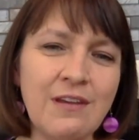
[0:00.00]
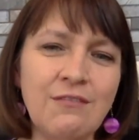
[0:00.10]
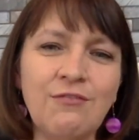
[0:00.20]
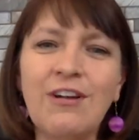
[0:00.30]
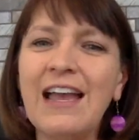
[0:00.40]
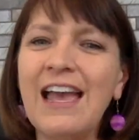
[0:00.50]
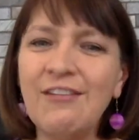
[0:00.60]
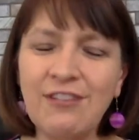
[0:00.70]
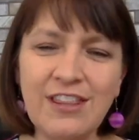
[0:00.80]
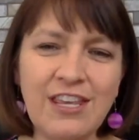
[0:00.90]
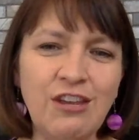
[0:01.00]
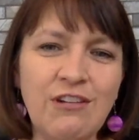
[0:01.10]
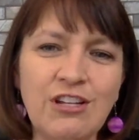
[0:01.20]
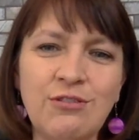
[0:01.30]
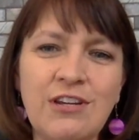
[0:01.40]
for everything you
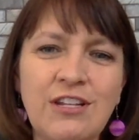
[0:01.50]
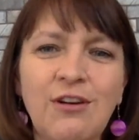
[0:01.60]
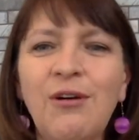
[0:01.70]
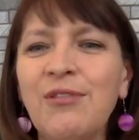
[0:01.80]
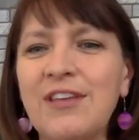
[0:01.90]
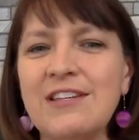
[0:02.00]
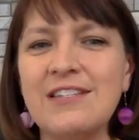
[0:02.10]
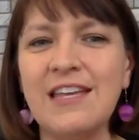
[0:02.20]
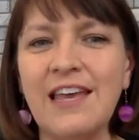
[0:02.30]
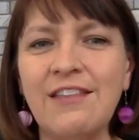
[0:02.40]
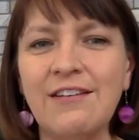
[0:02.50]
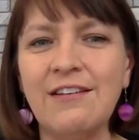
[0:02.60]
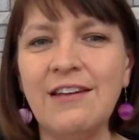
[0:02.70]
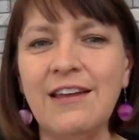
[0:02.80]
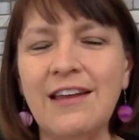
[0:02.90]
are doing to hold things
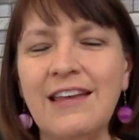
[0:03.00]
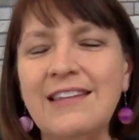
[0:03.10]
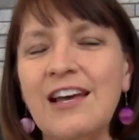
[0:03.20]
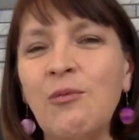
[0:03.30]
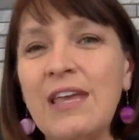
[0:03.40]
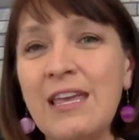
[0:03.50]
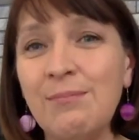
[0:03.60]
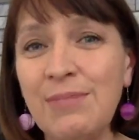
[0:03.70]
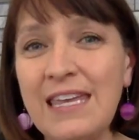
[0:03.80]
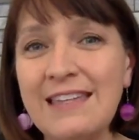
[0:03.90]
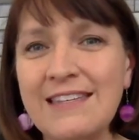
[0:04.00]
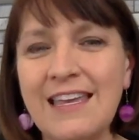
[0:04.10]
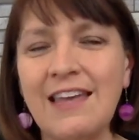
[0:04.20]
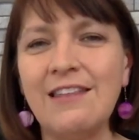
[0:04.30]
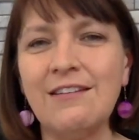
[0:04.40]
together until we can be
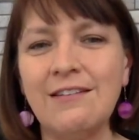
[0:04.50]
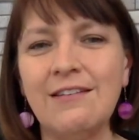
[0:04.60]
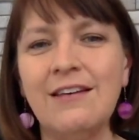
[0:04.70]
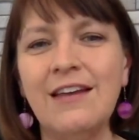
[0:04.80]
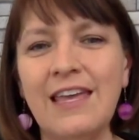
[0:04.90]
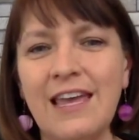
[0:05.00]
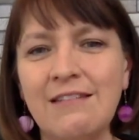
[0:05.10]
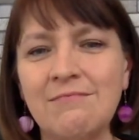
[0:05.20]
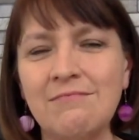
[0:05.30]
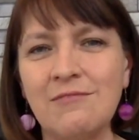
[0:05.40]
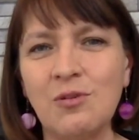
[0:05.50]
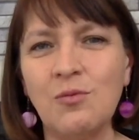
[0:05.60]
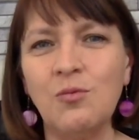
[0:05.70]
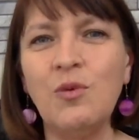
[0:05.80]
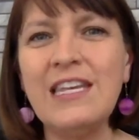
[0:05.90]
together again.
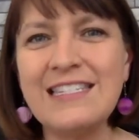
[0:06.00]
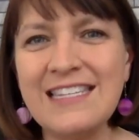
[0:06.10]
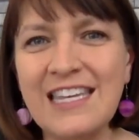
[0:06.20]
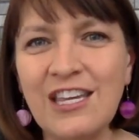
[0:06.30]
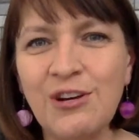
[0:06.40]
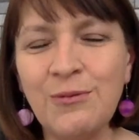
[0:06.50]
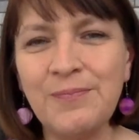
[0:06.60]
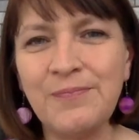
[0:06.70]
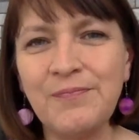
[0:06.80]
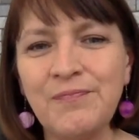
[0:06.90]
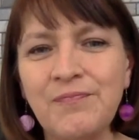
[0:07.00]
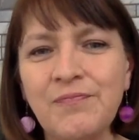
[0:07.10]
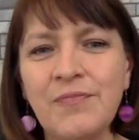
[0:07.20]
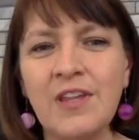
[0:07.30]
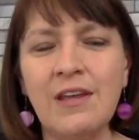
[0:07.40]
We see you.
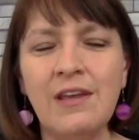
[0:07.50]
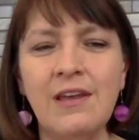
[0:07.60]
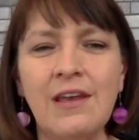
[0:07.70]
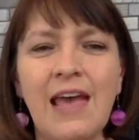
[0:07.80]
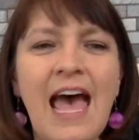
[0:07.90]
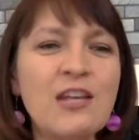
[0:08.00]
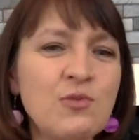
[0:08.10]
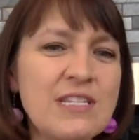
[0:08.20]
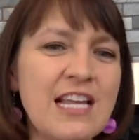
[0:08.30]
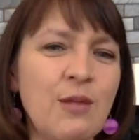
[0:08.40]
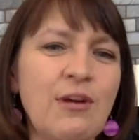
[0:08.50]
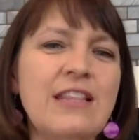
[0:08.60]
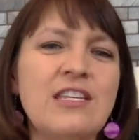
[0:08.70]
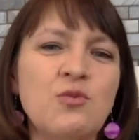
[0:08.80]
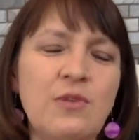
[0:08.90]
As we
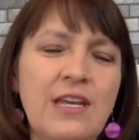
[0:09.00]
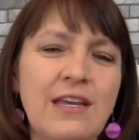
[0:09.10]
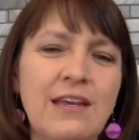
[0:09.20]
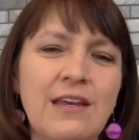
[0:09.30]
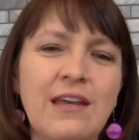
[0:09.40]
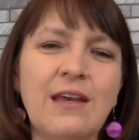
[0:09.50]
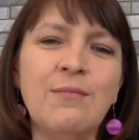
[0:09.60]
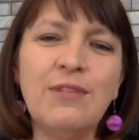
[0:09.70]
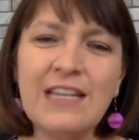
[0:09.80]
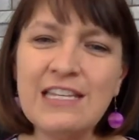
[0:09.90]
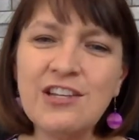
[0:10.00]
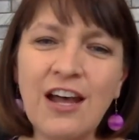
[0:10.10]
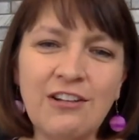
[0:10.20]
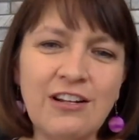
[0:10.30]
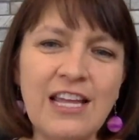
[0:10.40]
celebrate this week, please
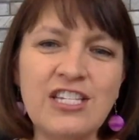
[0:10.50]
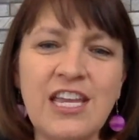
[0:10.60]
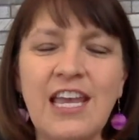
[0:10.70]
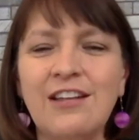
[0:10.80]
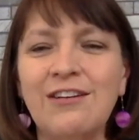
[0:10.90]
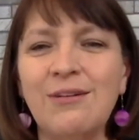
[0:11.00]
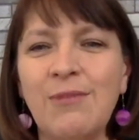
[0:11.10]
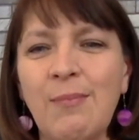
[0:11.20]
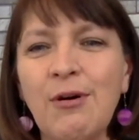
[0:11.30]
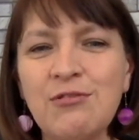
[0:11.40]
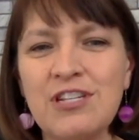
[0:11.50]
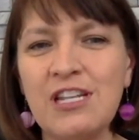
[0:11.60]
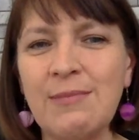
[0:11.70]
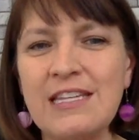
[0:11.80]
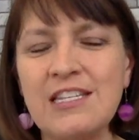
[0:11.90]
honor an educator by posting
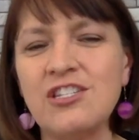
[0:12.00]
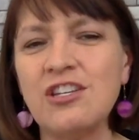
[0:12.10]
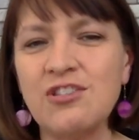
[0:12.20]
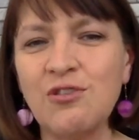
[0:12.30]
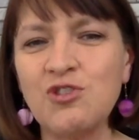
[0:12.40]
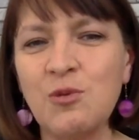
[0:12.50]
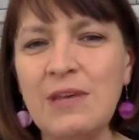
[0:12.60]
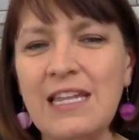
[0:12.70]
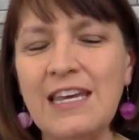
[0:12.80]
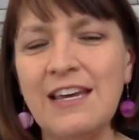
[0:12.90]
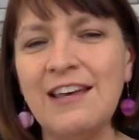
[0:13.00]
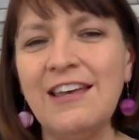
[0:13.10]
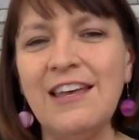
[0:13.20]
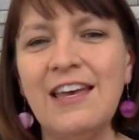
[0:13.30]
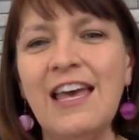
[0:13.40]
a message on social media
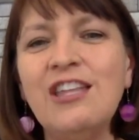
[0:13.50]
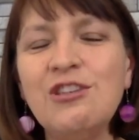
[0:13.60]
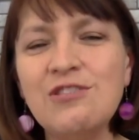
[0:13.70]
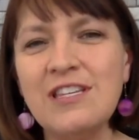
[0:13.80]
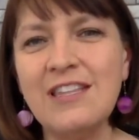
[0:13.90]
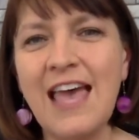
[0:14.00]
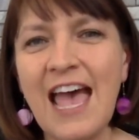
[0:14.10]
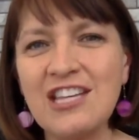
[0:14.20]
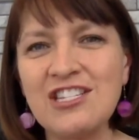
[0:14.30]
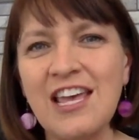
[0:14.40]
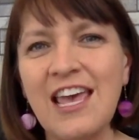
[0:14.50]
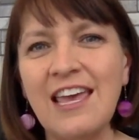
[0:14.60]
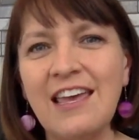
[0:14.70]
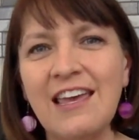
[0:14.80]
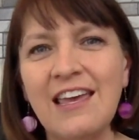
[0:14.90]
and using the hashtag